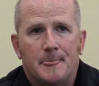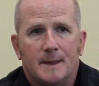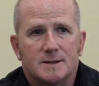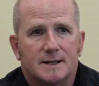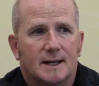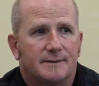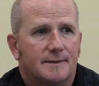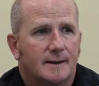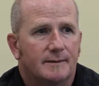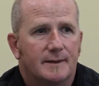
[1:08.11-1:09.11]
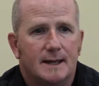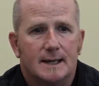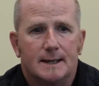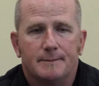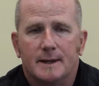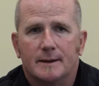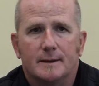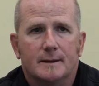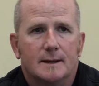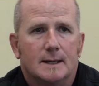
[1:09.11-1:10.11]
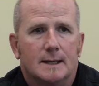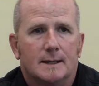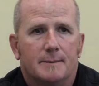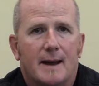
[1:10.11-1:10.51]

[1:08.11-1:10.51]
There's enough of the